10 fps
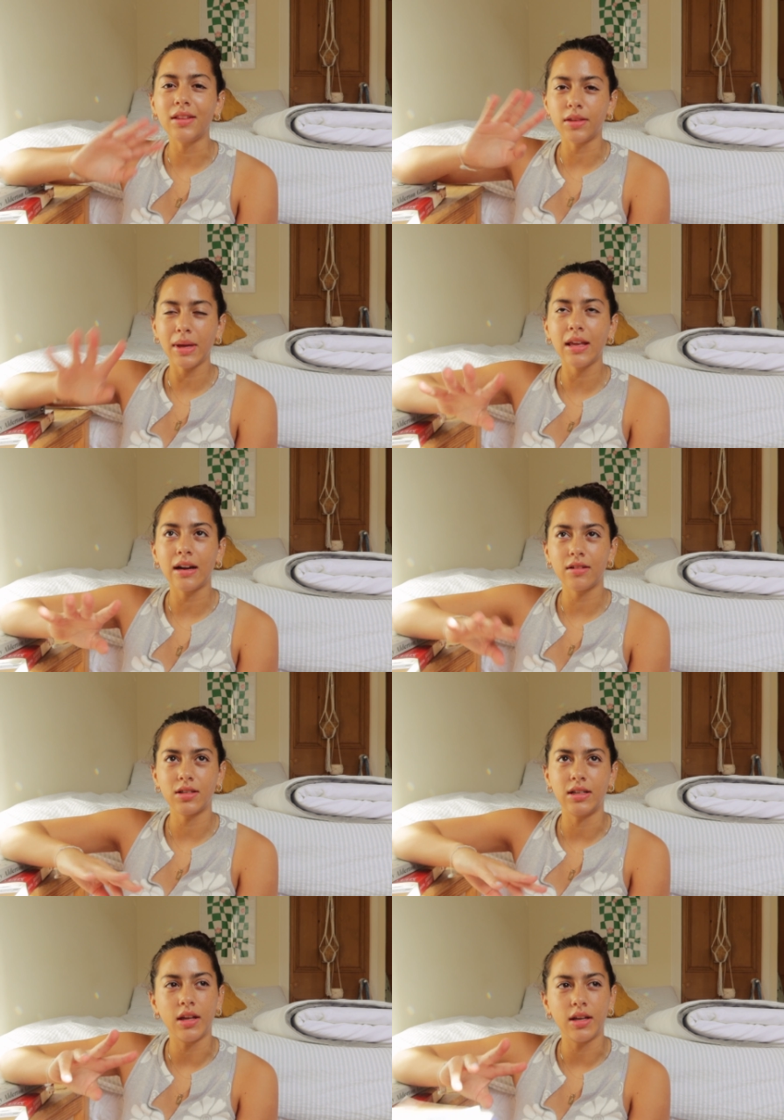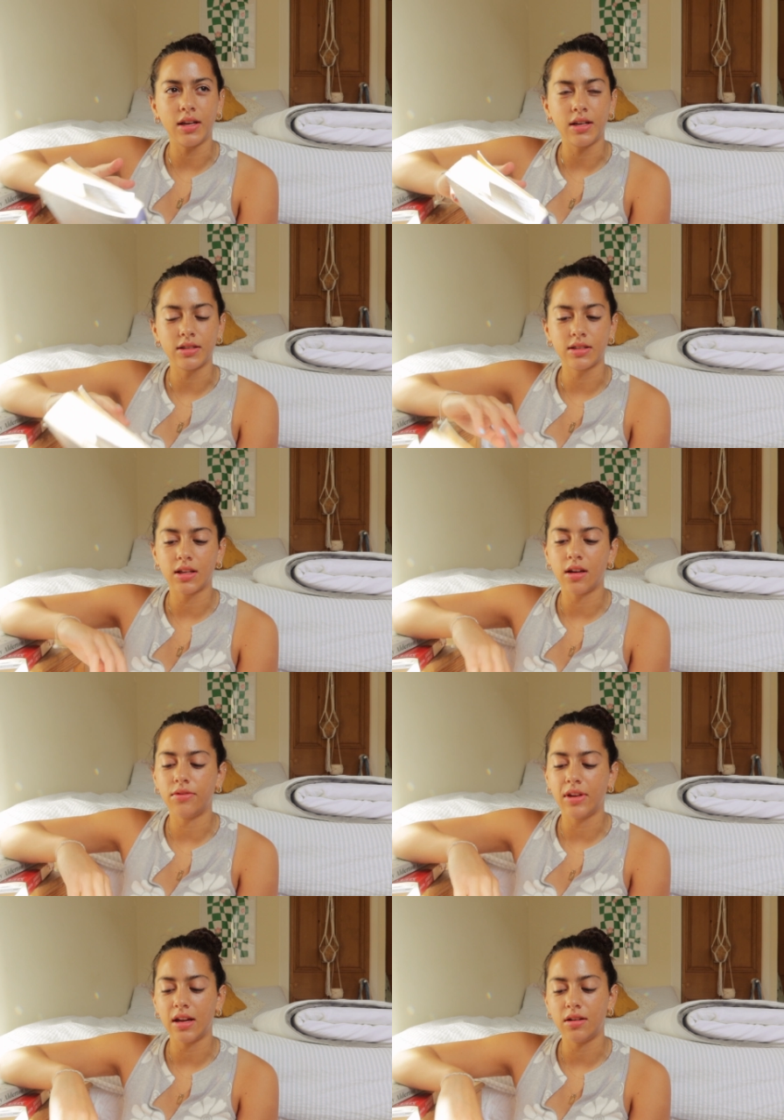The main character is a
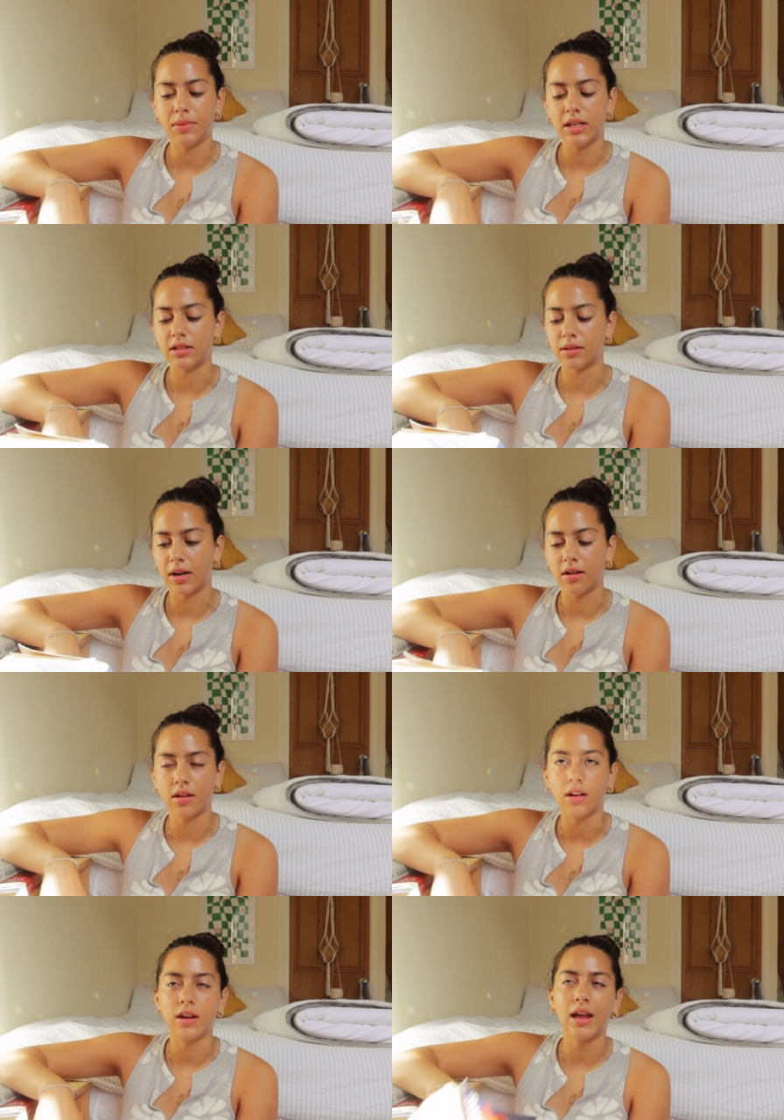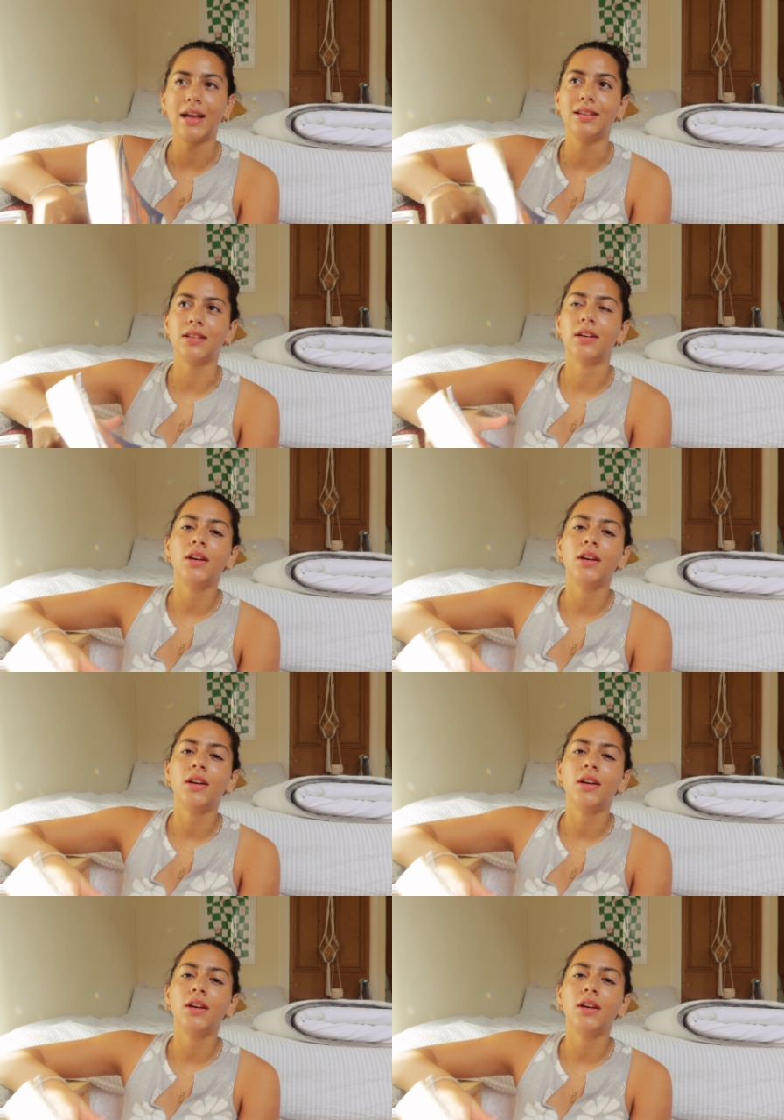Vietnamese American, and